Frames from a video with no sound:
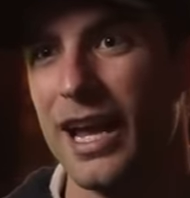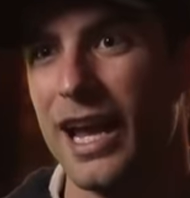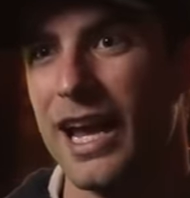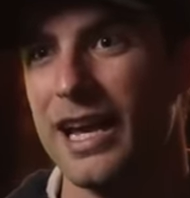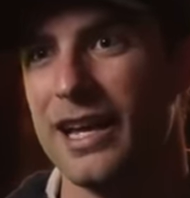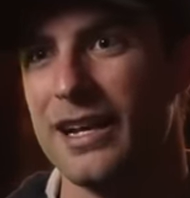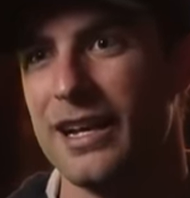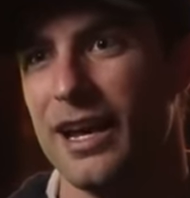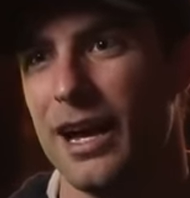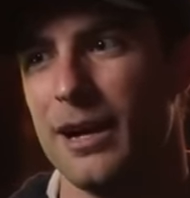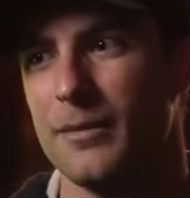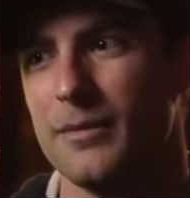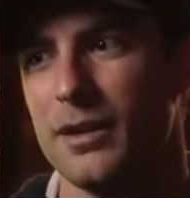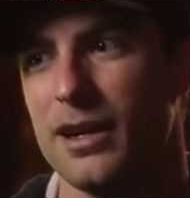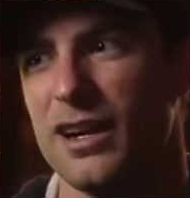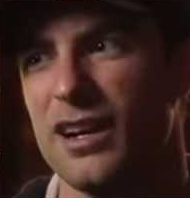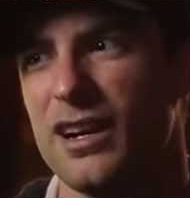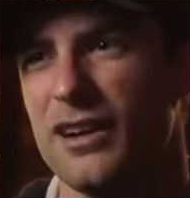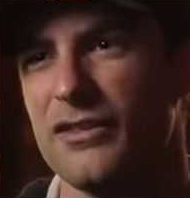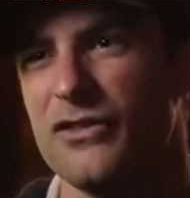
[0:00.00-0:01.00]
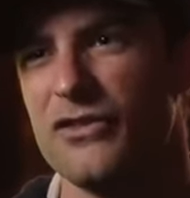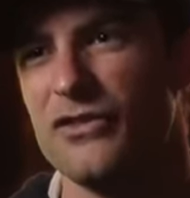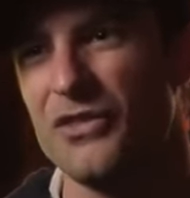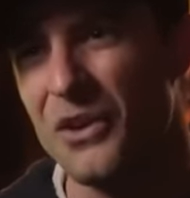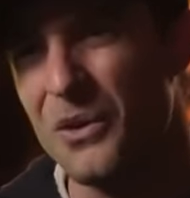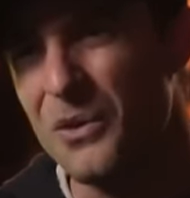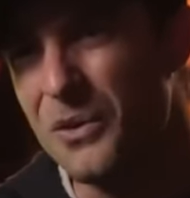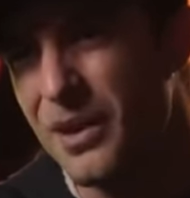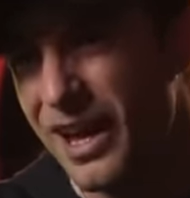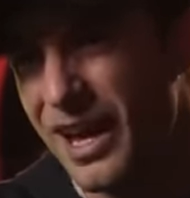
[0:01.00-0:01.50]
And I'm like, a
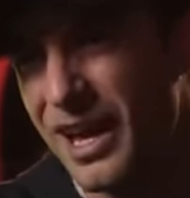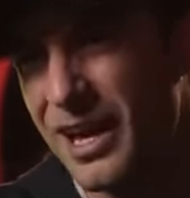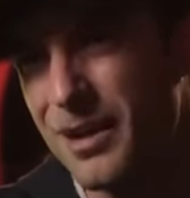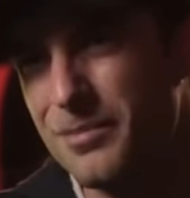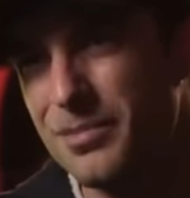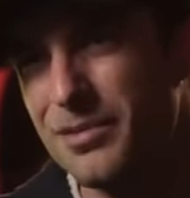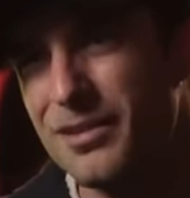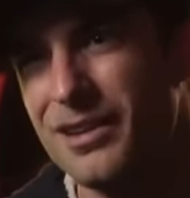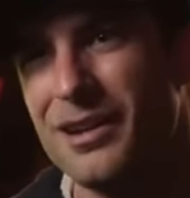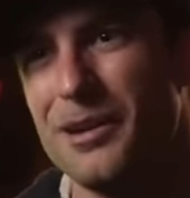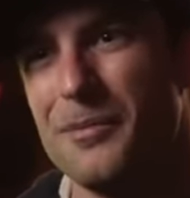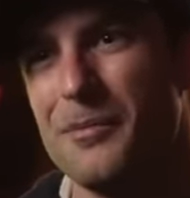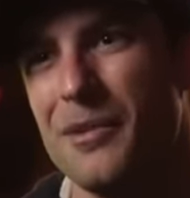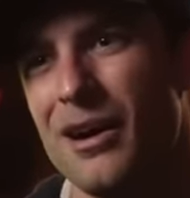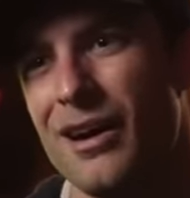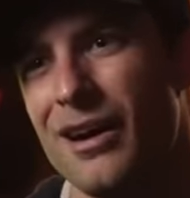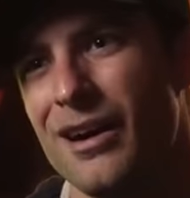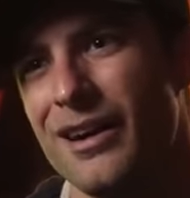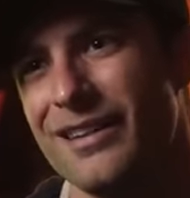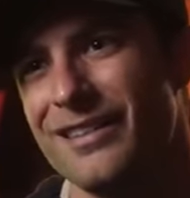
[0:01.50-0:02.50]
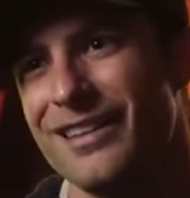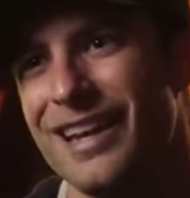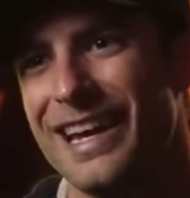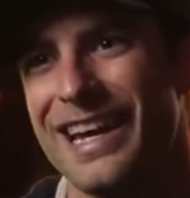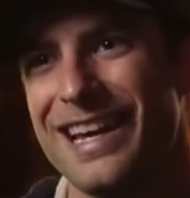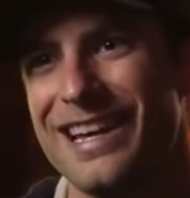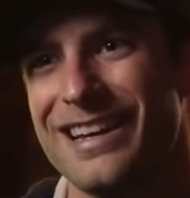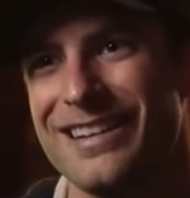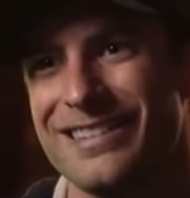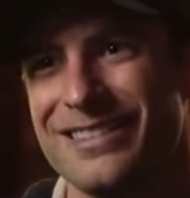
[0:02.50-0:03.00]
phone app? Come on.
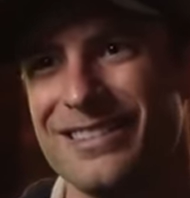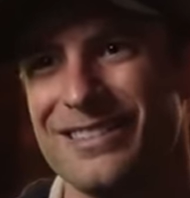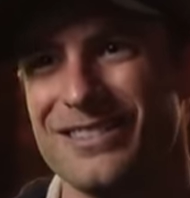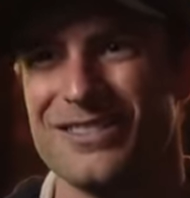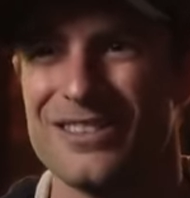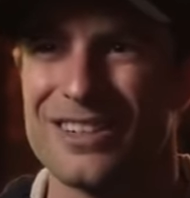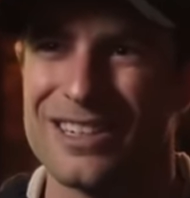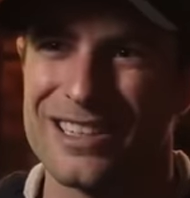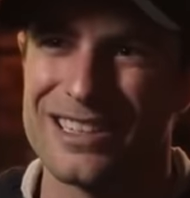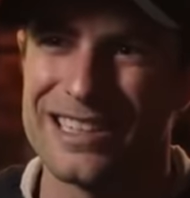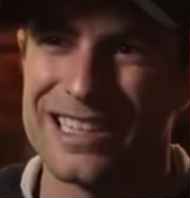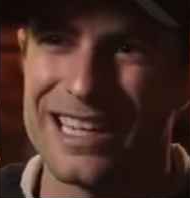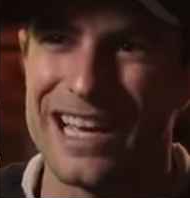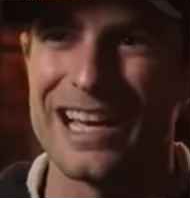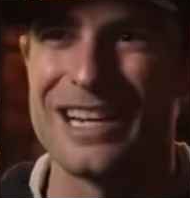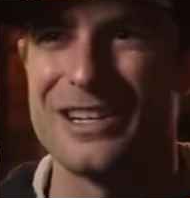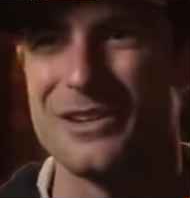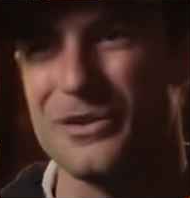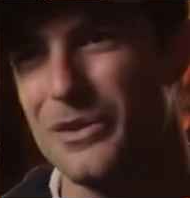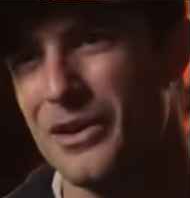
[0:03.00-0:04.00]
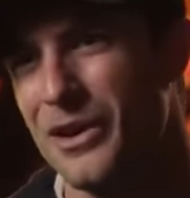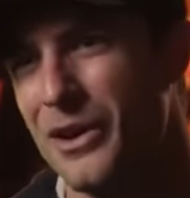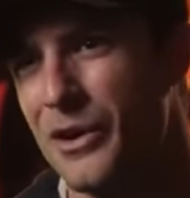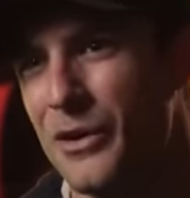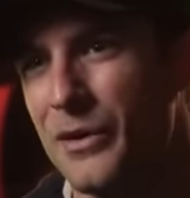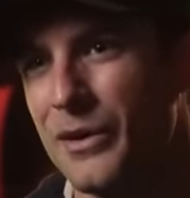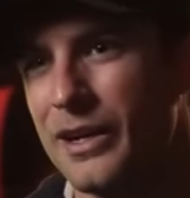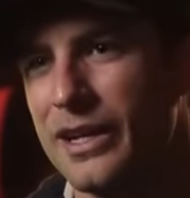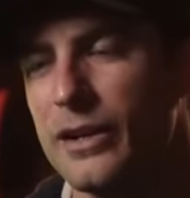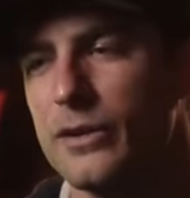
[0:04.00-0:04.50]
Like, really? I don't
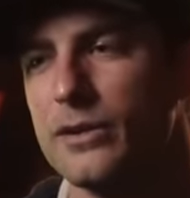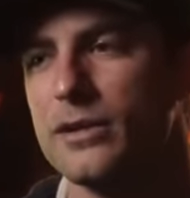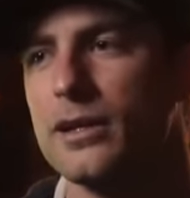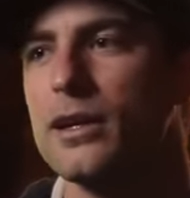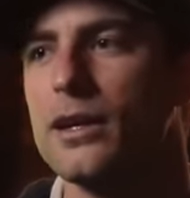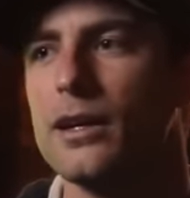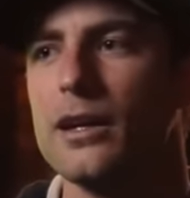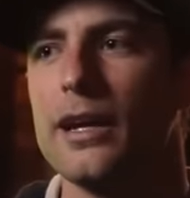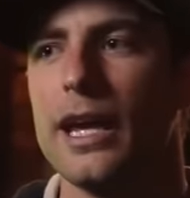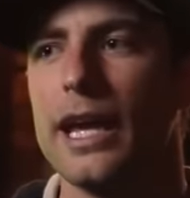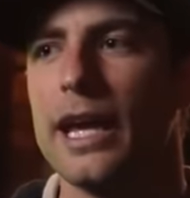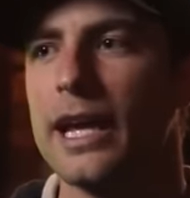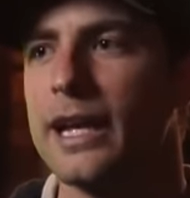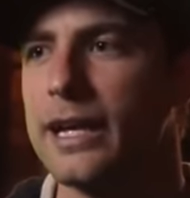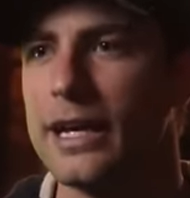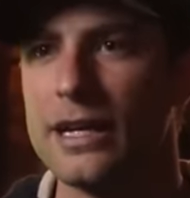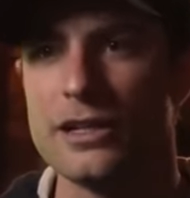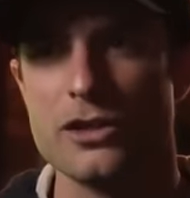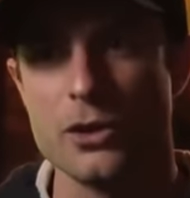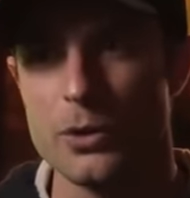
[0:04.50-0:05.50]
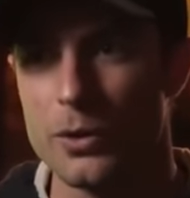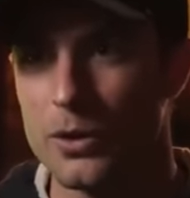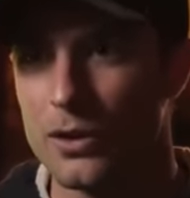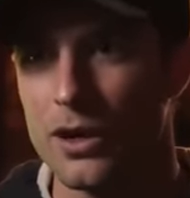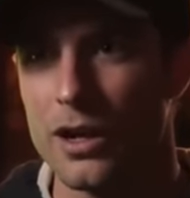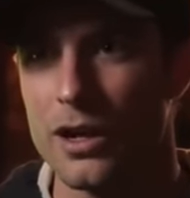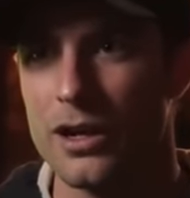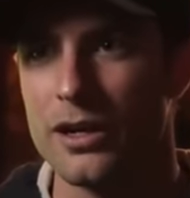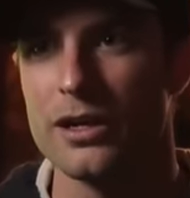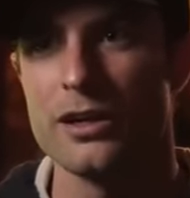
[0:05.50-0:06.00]
know. And he goes, it gets you a
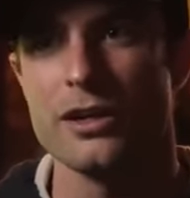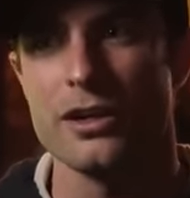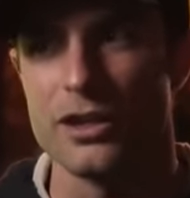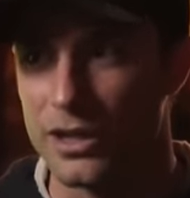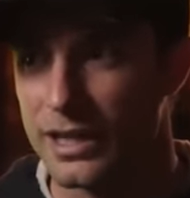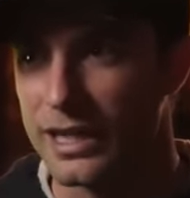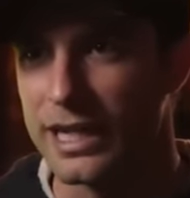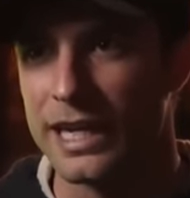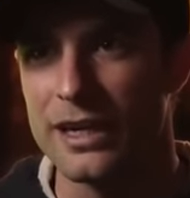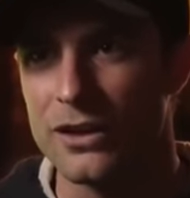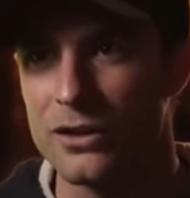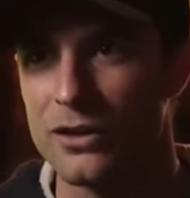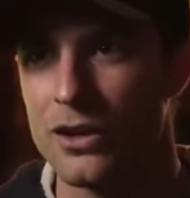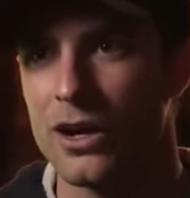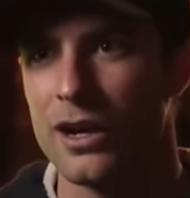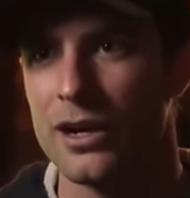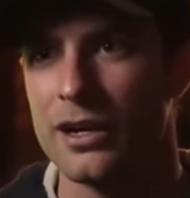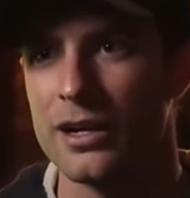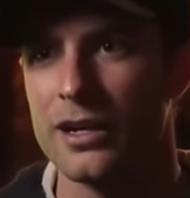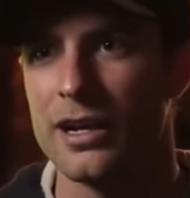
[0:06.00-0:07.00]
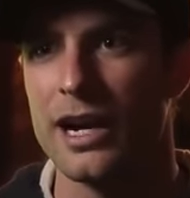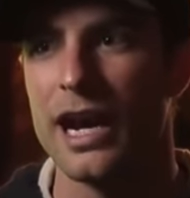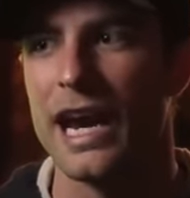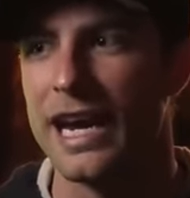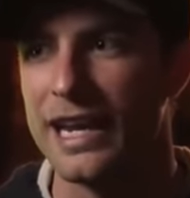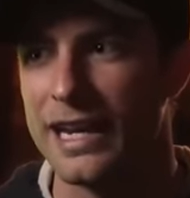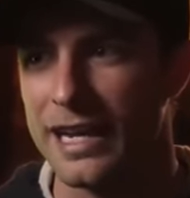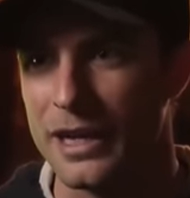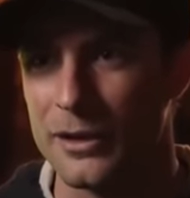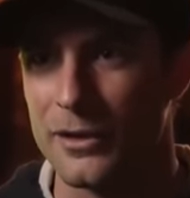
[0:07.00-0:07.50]
lawyer. You need a lawyer
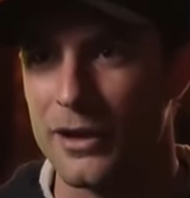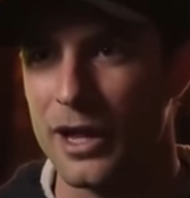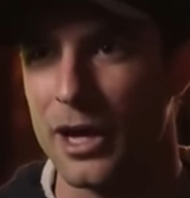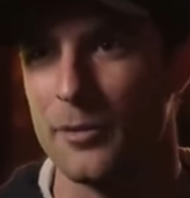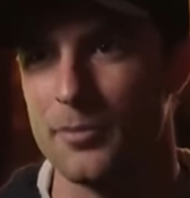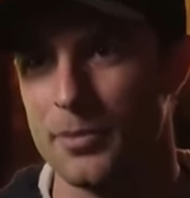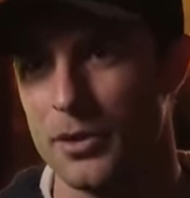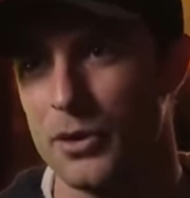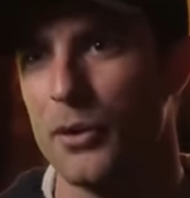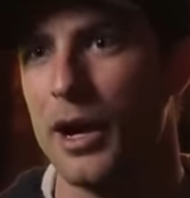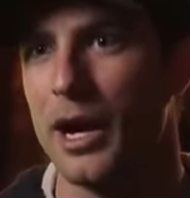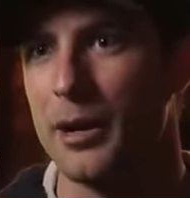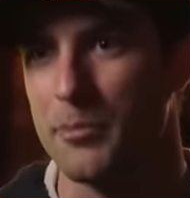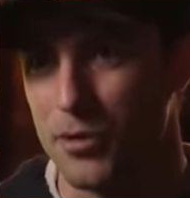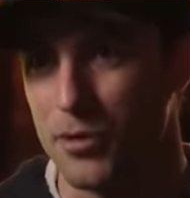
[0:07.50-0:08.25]
and it'll help you. I